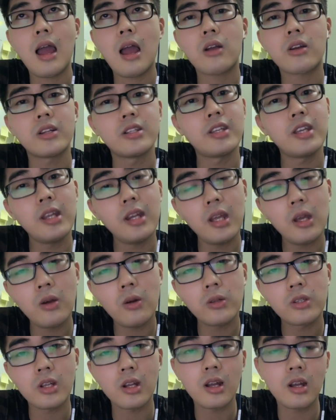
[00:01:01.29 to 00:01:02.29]
I'll
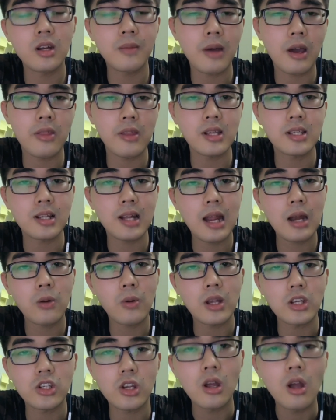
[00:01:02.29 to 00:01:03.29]
continue to learn about this
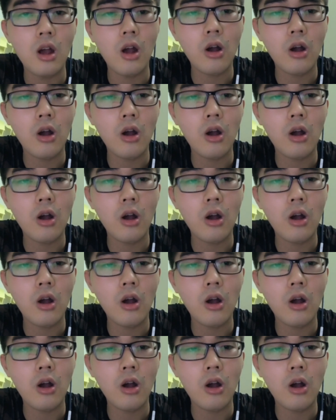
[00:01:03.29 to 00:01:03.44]
language.